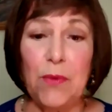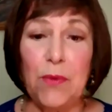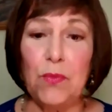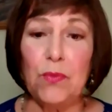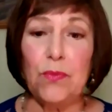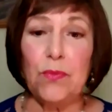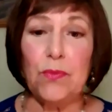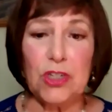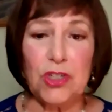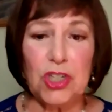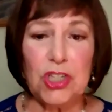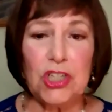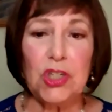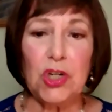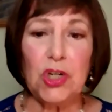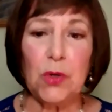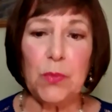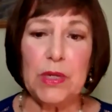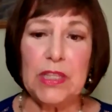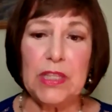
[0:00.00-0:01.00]
And
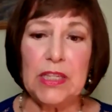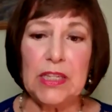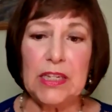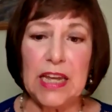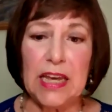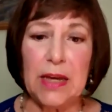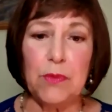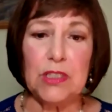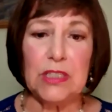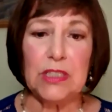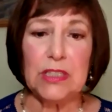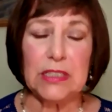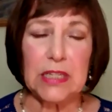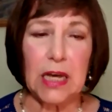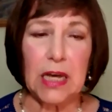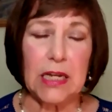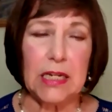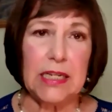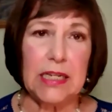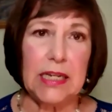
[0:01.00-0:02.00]
she told me the name was
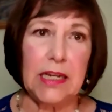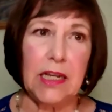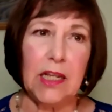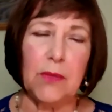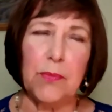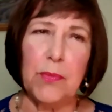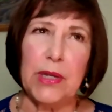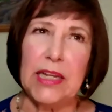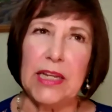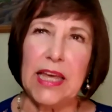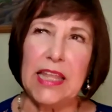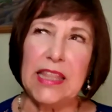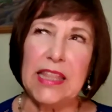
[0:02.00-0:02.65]
Asaniel.